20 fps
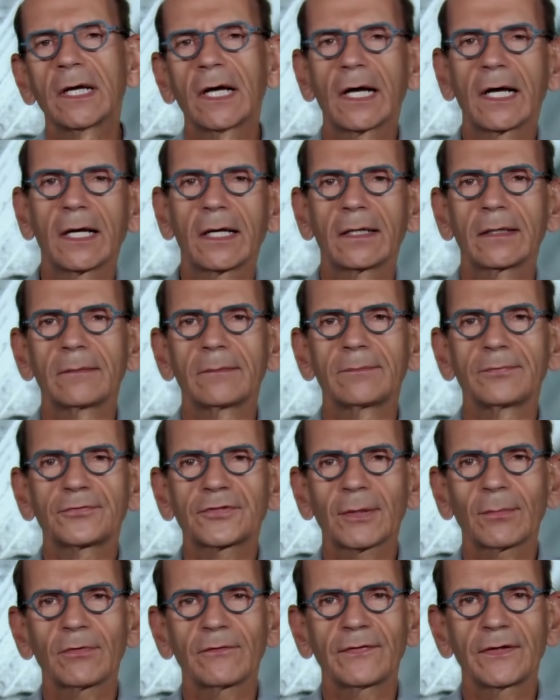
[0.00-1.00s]
uh,
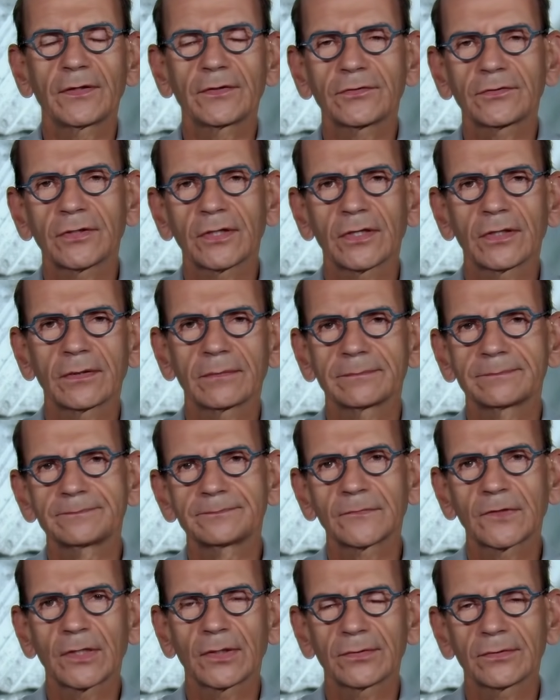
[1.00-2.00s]
some of his, uh,
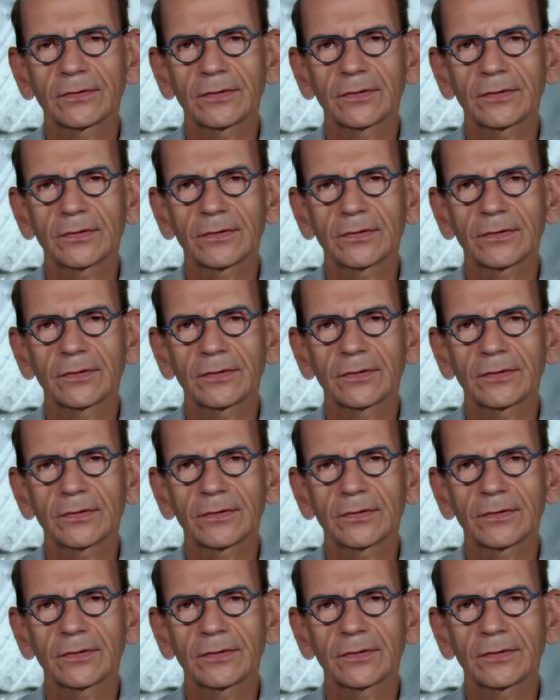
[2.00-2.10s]
you know,